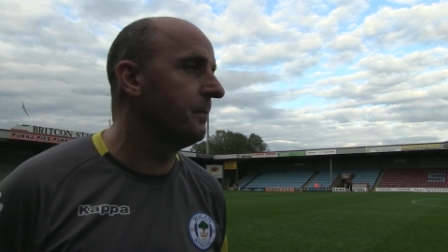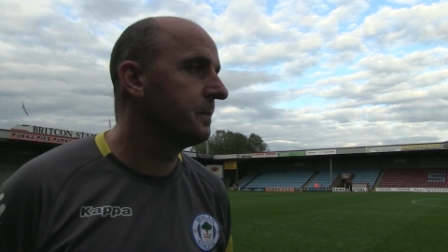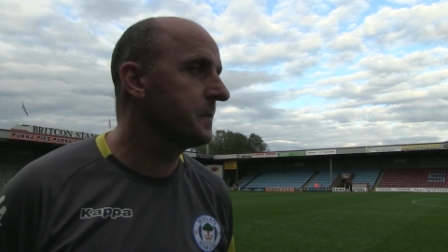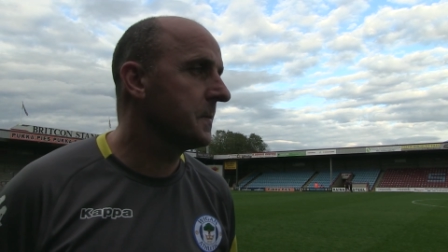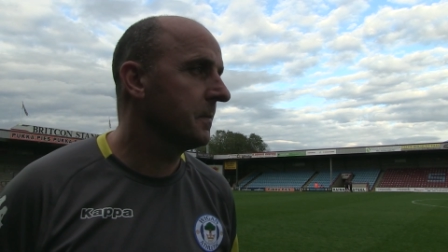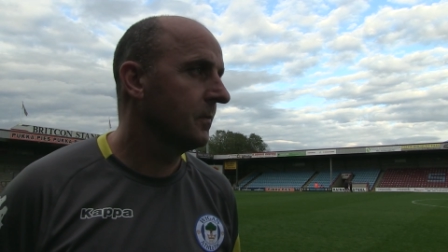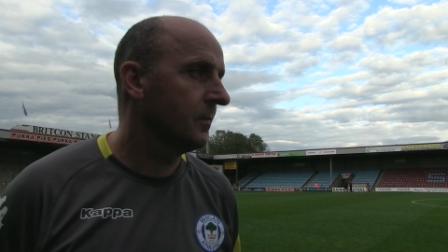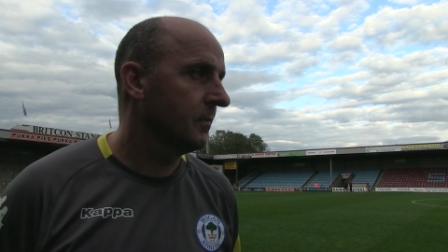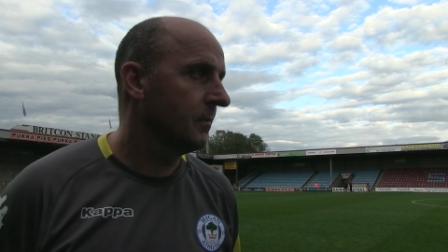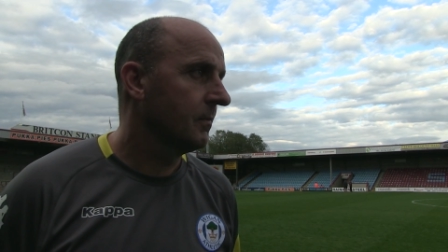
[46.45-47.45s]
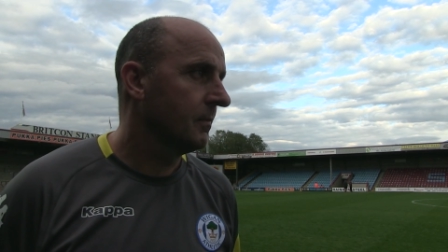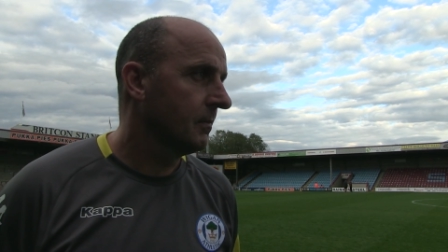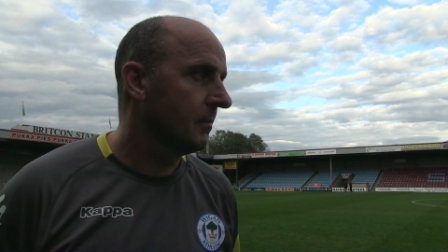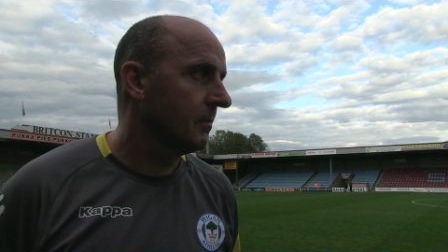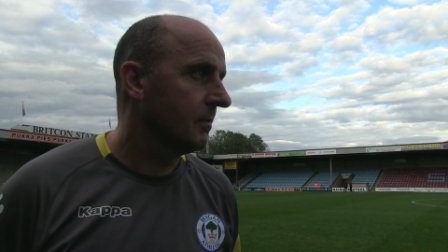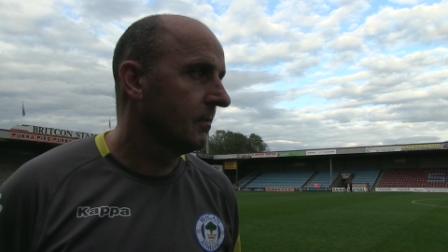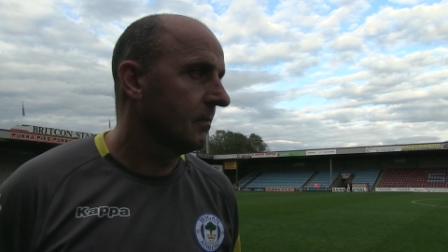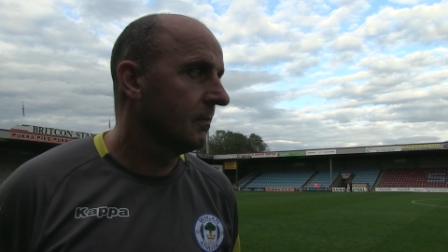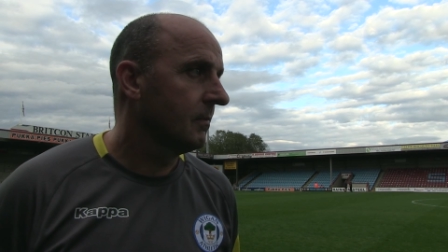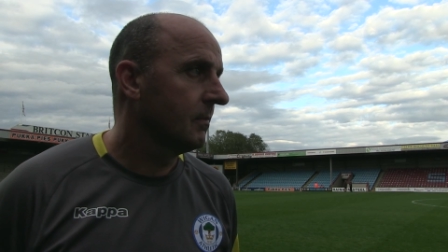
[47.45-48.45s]
After the red card, Powell's goal
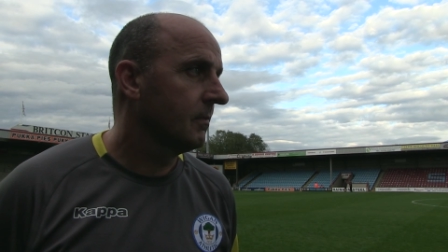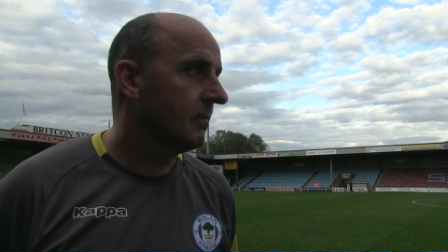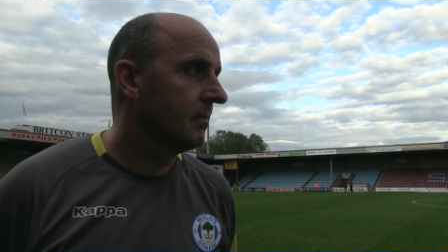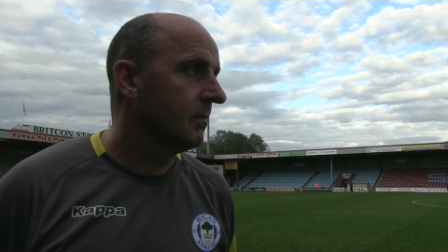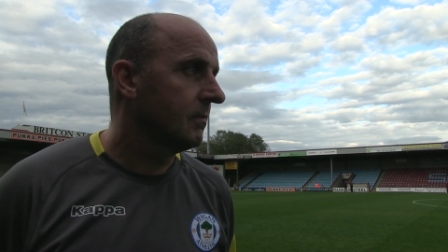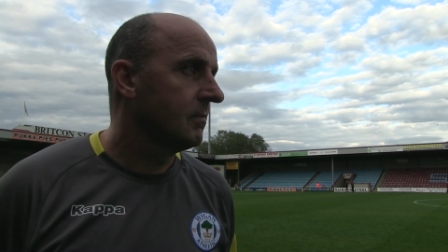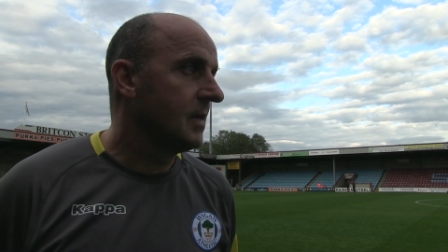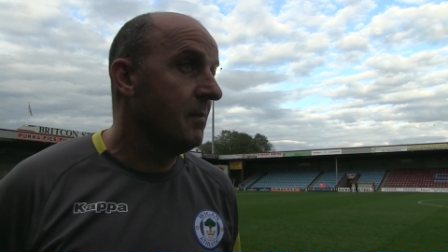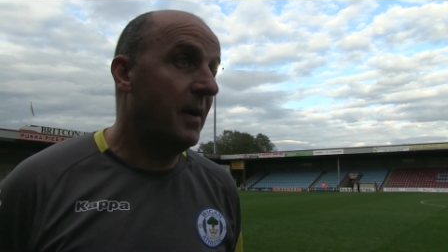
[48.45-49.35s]
was pretty timely, wasn't it?